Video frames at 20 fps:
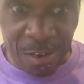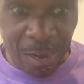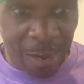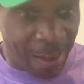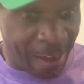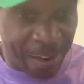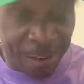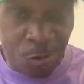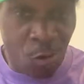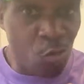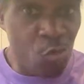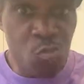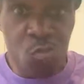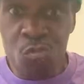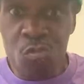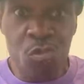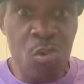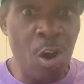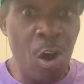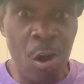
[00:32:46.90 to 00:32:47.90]
I don't
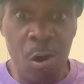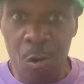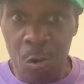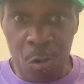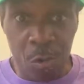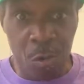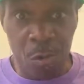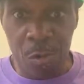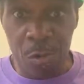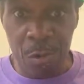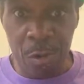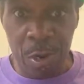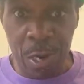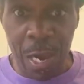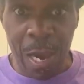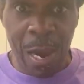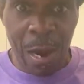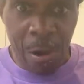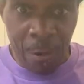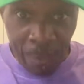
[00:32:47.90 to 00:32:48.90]
know.
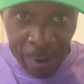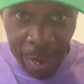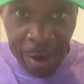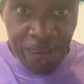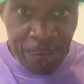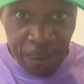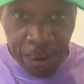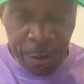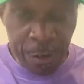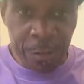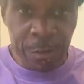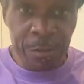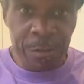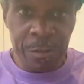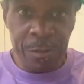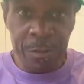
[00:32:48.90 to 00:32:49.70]
However,